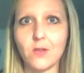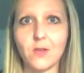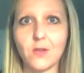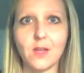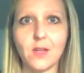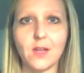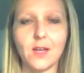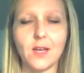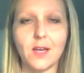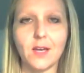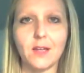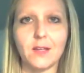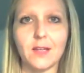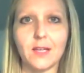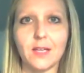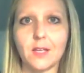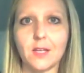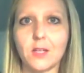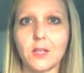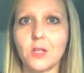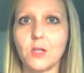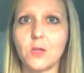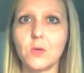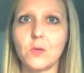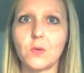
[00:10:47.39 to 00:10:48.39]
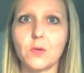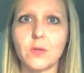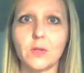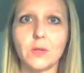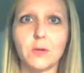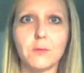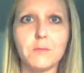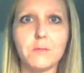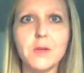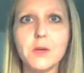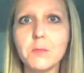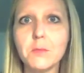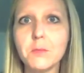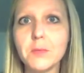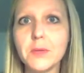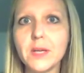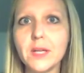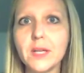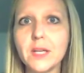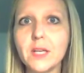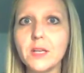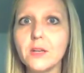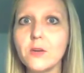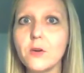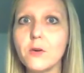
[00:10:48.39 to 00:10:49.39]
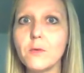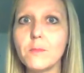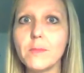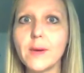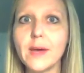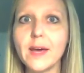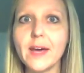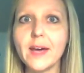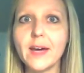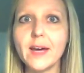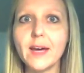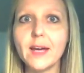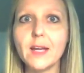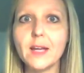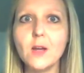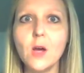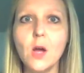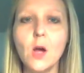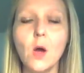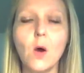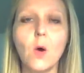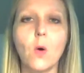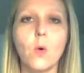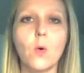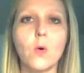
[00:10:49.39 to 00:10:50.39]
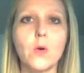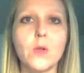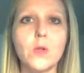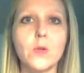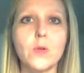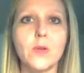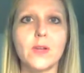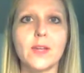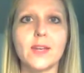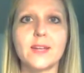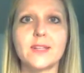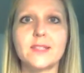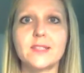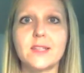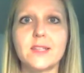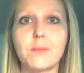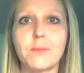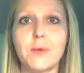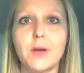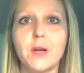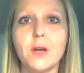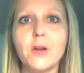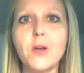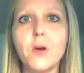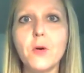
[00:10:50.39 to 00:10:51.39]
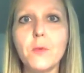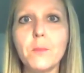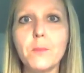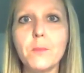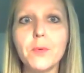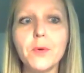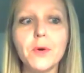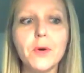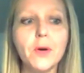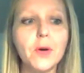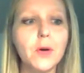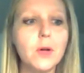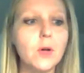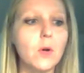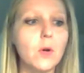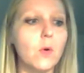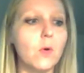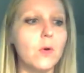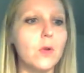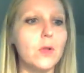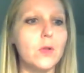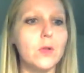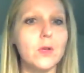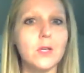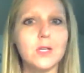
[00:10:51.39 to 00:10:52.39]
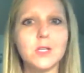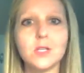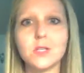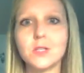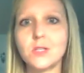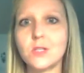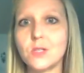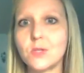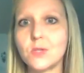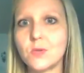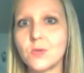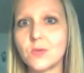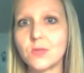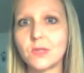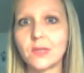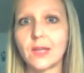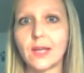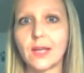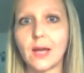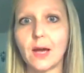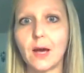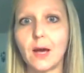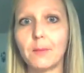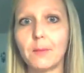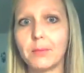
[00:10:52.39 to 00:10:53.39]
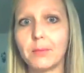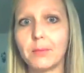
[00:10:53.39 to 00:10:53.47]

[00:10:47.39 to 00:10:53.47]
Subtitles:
You can get like a cute little meal planning notepad, or you can get a separate notebook, or you can just use like a